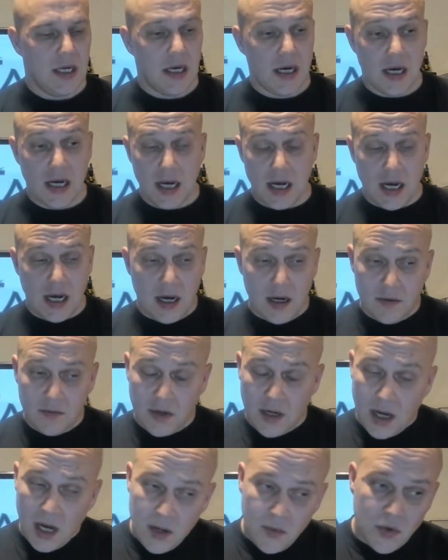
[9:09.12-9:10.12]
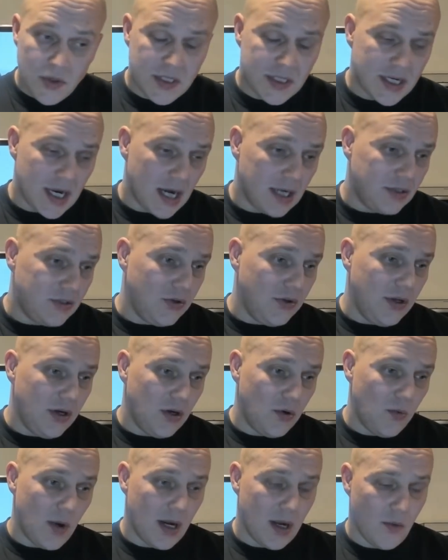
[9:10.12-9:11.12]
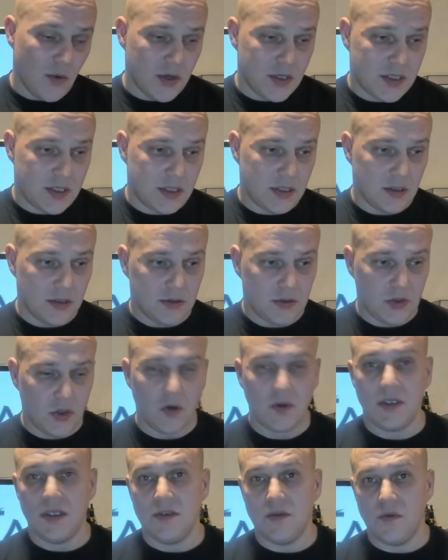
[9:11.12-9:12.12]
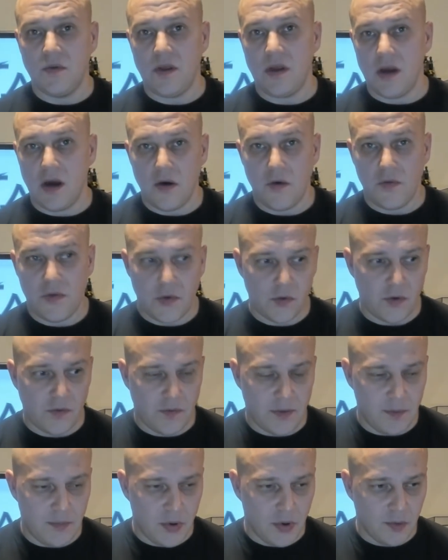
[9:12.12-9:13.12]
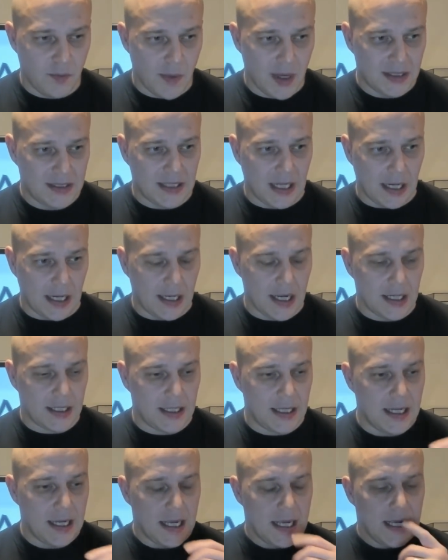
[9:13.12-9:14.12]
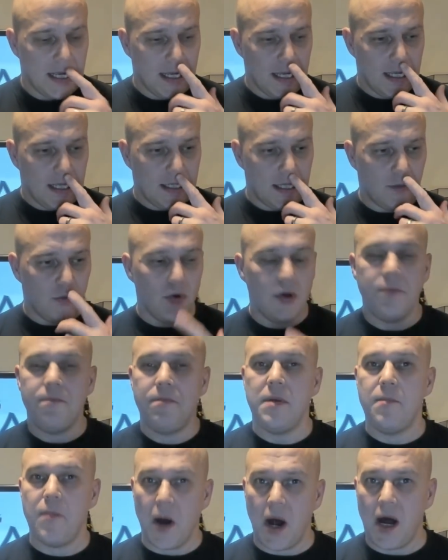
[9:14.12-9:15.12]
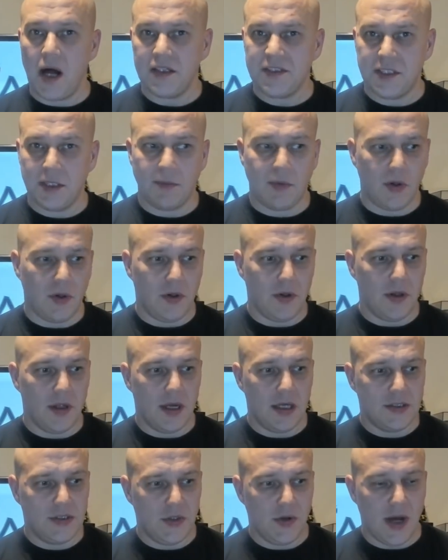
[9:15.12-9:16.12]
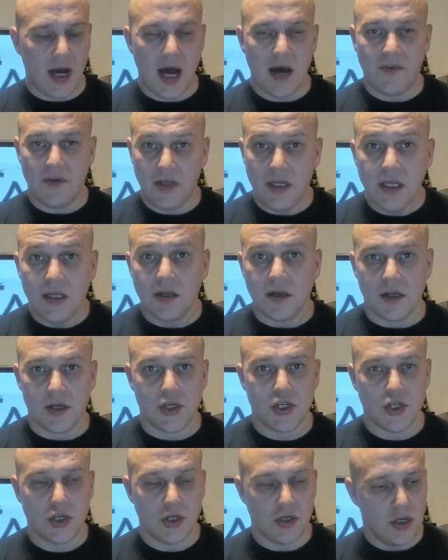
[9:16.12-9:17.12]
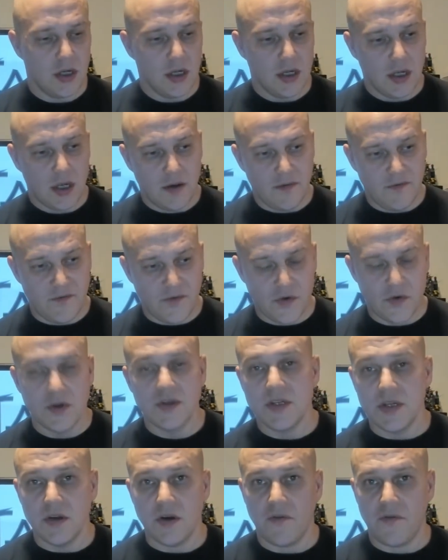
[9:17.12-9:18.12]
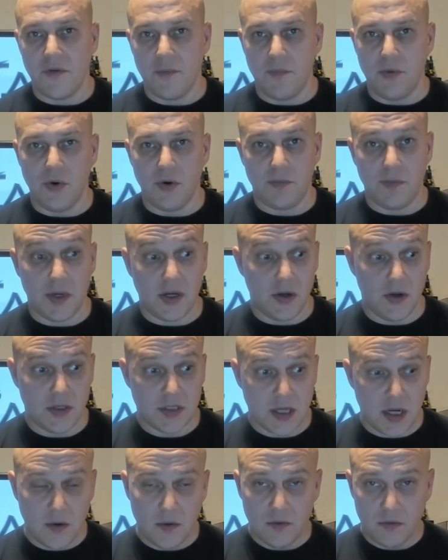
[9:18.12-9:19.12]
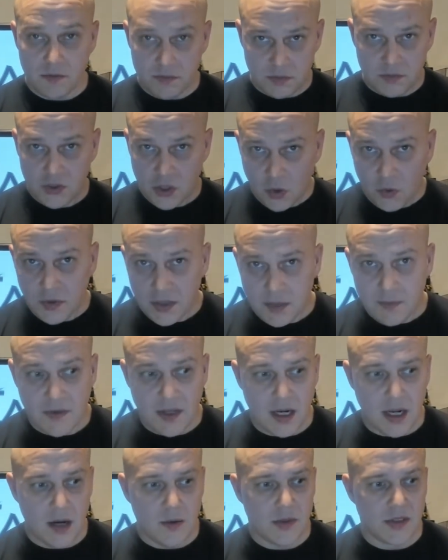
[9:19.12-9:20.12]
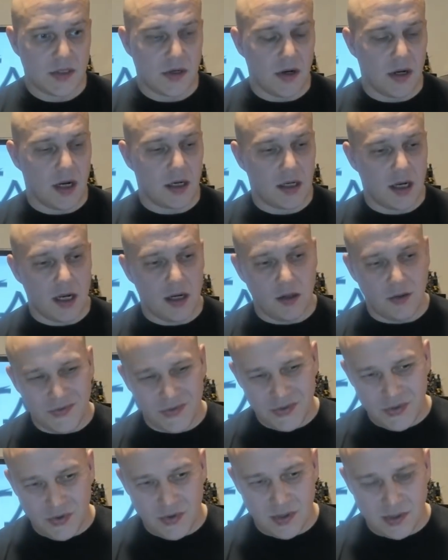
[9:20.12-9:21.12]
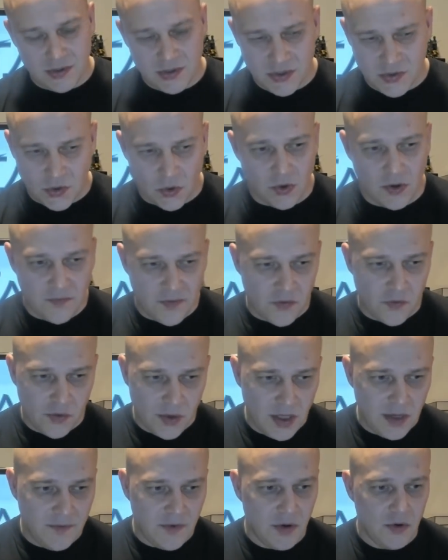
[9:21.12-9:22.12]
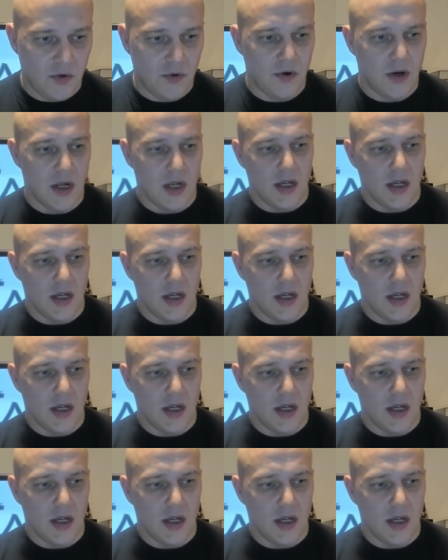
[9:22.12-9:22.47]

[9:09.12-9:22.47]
Uh, I was sad to hear when I was talking to the author of the book, Matti Riekki, that would it be possible uh, to have English version of the book because I told him that I was gonna kind of do a sort of a review